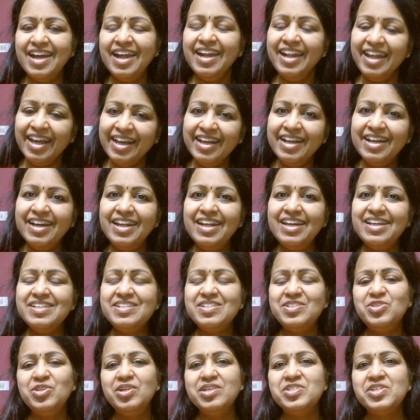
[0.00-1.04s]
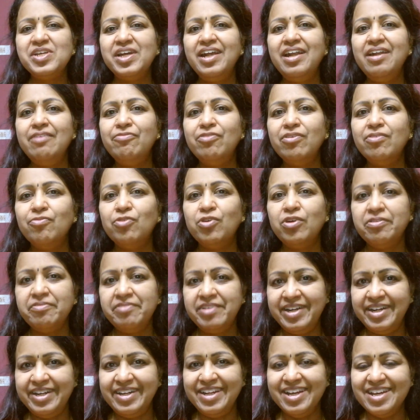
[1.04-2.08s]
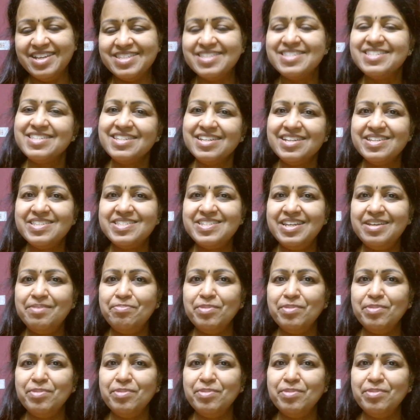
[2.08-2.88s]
and encourage the child for whatever it does. Stay